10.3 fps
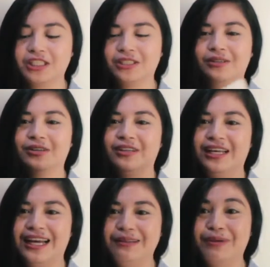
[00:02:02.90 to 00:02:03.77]
So,
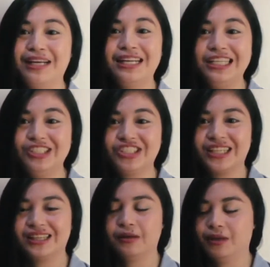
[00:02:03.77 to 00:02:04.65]
yan. Para legit,
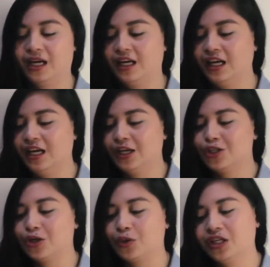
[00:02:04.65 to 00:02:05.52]
diba?
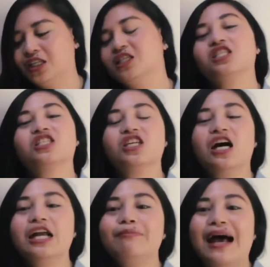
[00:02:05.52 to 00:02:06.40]
So, this is
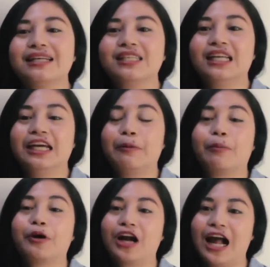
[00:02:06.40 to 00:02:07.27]
Sun MaxiLink
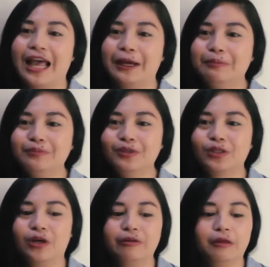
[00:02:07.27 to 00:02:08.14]
Prime.
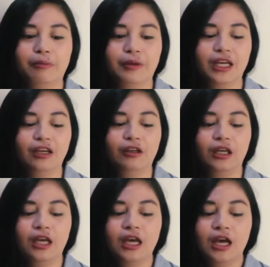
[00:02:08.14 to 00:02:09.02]
So, I've been paying
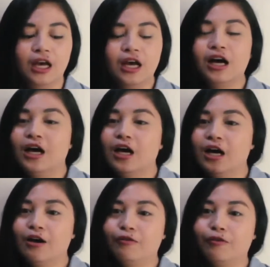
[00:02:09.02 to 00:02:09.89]

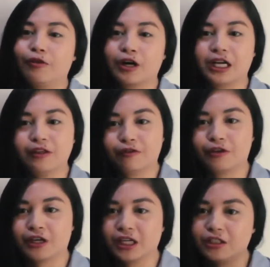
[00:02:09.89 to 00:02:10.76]

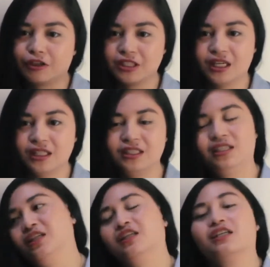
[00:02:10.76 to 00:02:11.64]
for 10
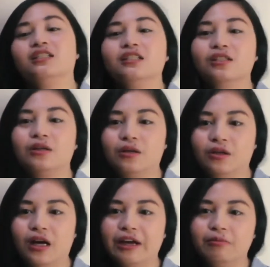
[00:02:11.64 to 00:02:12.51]
years.
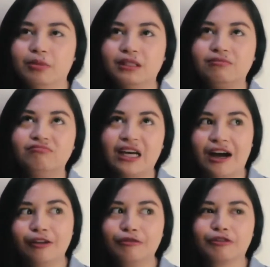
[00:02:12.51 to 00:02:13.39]
So, I've been
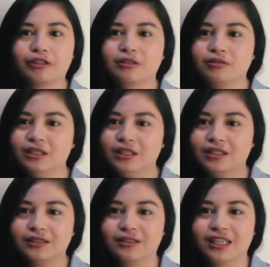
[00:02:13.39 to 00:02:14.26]
down for 3
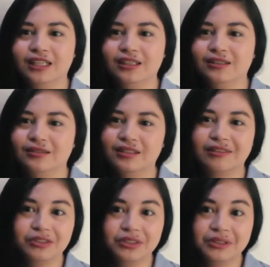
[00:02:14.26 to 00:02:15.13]
years already. So,
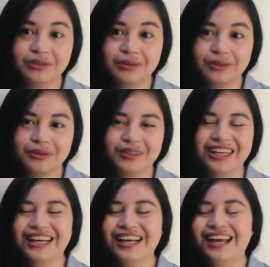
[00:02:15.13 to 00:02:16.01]
7 years ago.
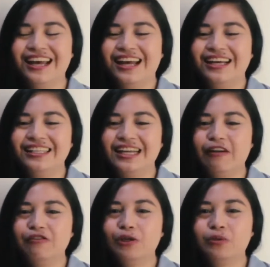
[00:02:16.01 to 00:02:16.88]
And then
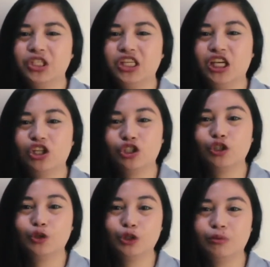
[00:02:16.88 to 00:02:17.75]
after which, he
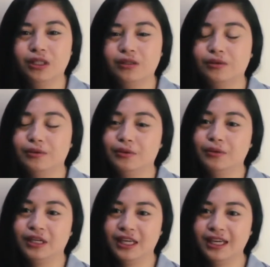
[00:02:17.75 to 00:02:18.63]
introduced me to
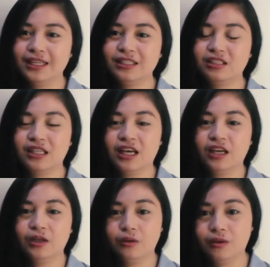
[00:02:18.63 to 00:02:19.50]
his
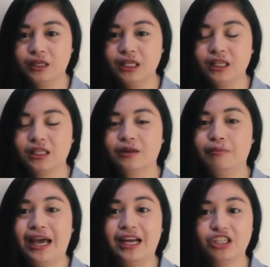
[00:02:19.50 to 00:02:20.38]
unit
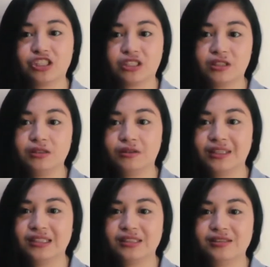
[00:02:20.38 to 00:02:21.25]
manager. So,
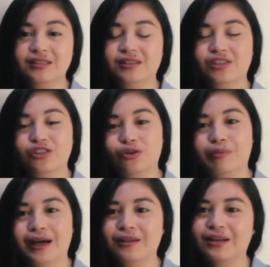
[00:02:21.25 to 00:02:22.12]
that's Tita Jo
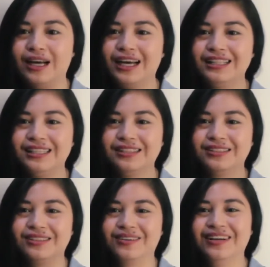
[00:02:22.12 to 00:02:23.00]
Padua. Hi, Tita
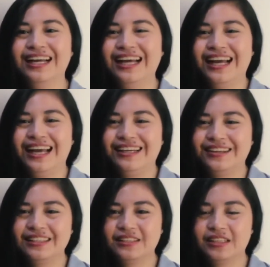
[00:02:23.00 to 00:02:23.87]
Jo. And
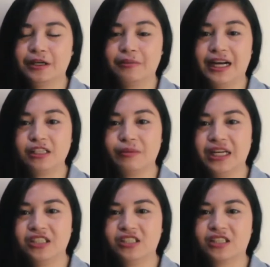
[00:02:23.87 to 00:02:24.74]
also their branch
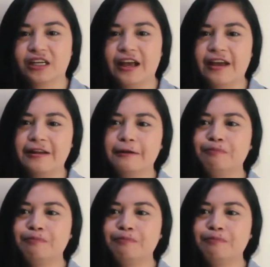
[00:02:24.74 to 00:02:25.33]
manager. And,